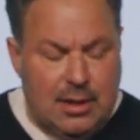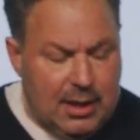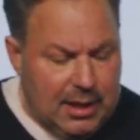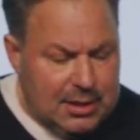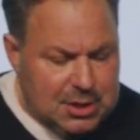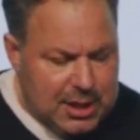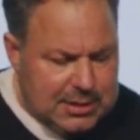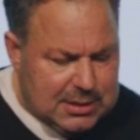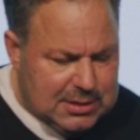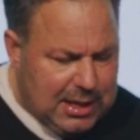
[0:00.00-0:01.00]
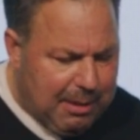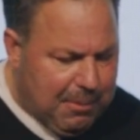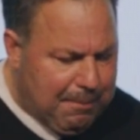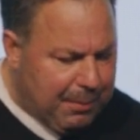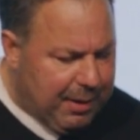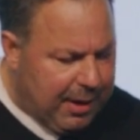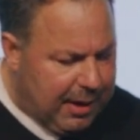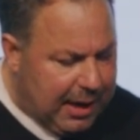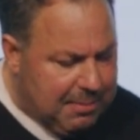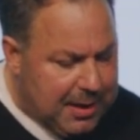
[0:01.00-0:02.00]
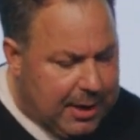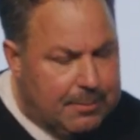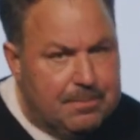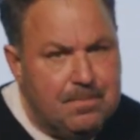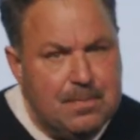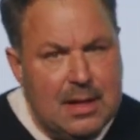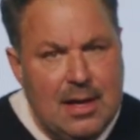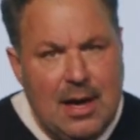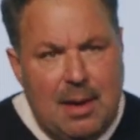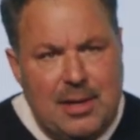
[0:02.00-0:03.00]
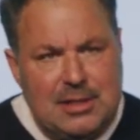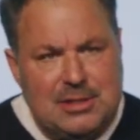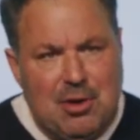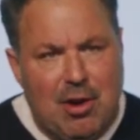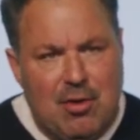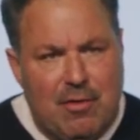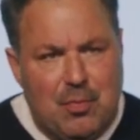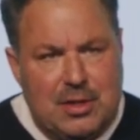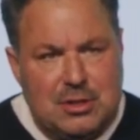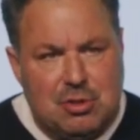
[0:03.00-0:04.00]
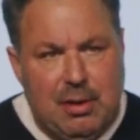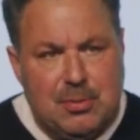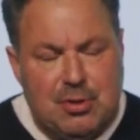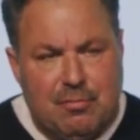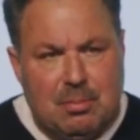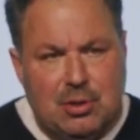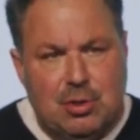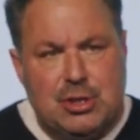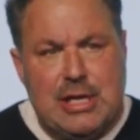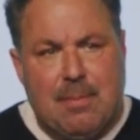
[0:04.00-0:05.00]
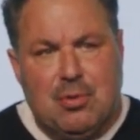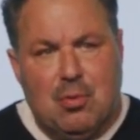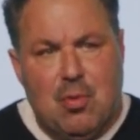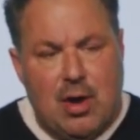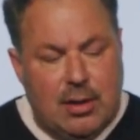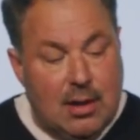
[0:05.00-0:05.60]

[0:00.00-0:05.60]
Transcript: In Jesus' name we pray. Amen. I'm going to start off with a scripture from Luke chapter 1.